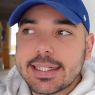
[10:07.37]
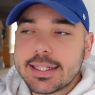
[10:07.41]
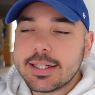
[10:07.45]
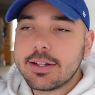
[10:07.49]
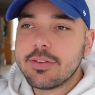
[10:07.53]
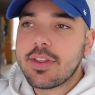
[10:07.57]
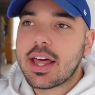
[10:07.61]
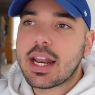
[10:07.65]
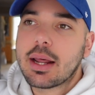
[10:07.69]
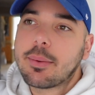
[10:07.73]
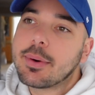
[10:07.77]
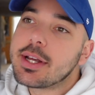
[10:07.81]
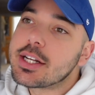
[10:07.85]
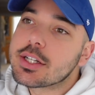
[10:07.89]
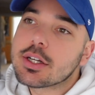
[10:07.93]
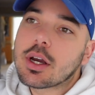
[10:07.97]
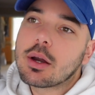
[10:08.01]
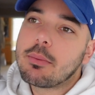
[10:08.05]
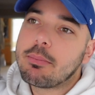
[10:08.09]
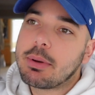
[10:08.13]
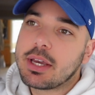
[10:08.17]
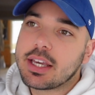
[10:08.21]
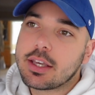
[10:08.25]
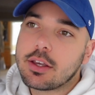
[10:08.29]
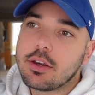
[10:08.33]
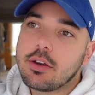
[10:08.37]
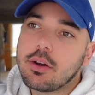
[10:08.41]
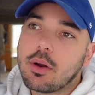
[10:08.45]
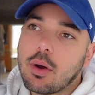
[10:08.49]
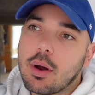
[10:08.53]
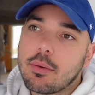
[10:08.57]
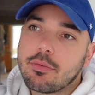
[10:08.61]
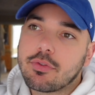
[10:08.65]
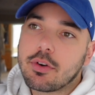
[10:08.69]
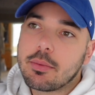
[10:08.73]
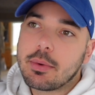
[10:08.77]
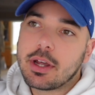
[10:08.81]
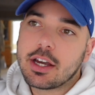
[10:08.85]
And then I went to go and pick Hugo
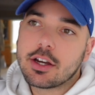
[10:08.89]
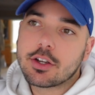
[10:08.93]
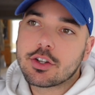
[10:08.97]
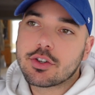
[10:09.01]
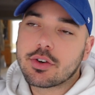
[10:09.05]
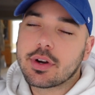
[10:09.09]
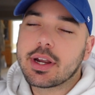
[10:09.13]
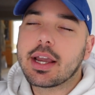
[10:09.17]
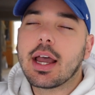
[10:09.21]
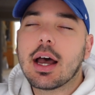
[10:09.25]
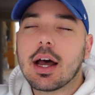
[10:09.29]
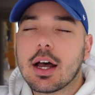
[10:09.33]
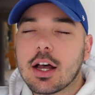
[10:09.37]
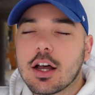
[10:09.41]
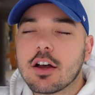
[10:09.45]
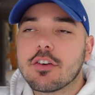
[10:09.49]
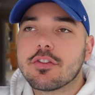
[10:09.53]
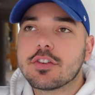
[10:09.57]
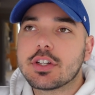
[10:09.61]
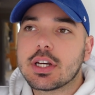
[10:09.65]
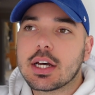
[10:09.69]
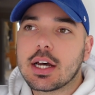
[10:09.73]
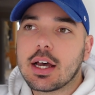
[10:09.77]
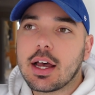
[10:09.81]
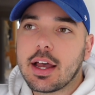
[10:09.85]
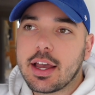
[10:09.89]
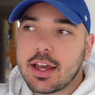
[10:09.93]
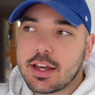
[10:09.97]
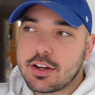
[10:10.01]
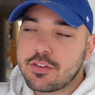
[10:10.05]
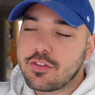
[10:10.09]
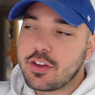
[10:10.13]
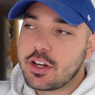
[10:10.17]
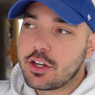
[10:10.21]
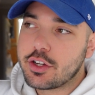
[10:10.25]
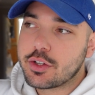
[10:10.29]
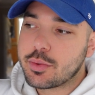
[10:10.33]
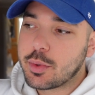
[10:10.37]
up from nursery after I had
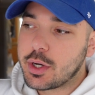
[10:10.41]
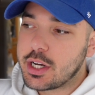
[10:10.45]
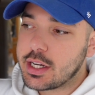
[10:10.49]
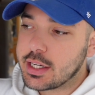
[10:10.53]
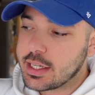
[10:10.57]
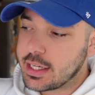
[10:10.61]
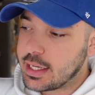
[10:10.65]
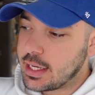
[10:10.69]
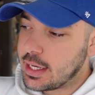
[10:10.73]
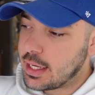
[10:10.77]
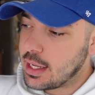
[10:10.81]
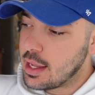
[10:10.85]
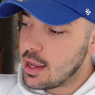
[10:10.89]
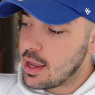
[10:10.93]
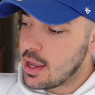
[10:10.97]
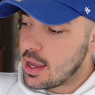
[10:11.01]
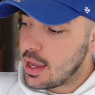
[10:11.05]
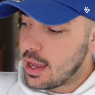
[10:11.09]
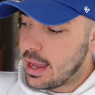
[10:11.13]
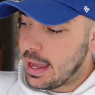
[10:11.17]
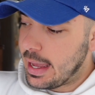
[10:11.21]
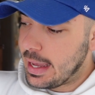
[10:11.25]
finished working.